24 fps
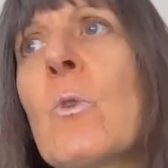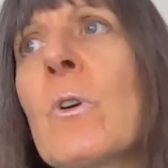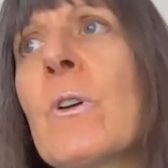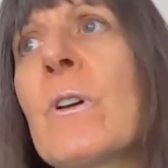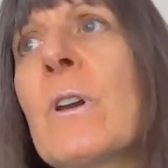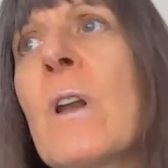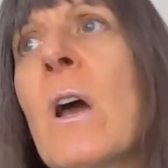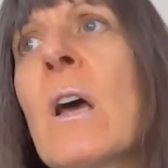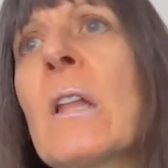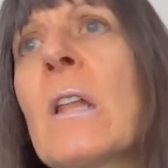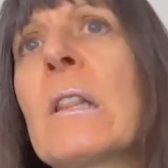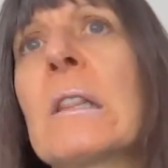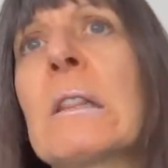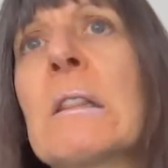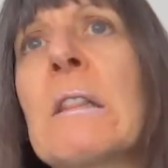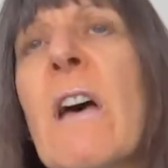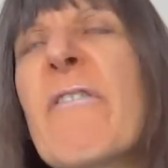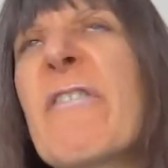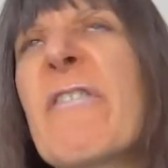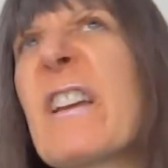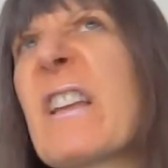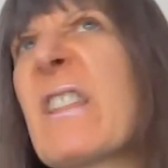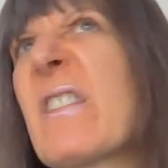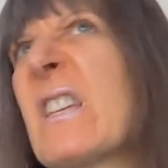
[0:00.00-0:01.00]
are not
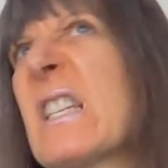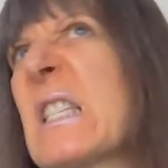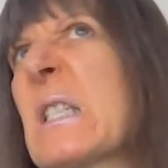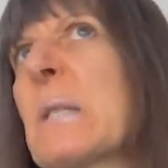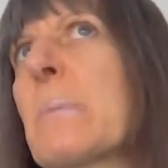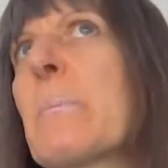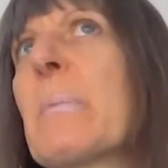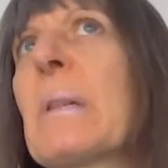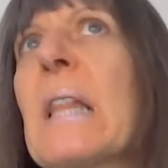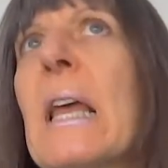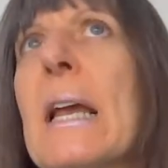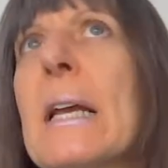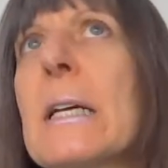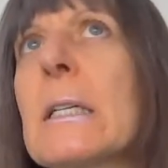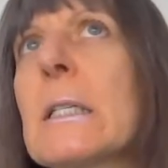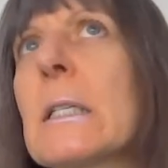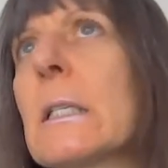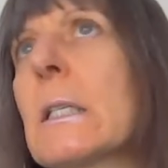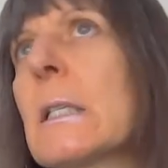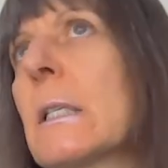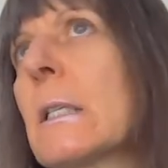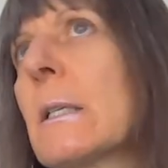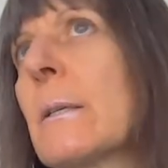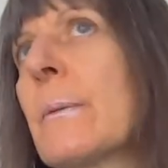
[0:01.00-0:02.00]
loving this
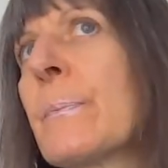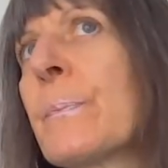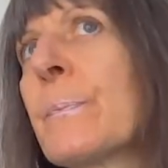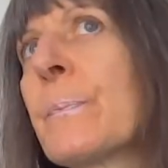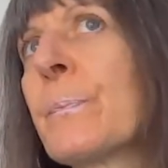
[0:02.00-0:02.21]
place.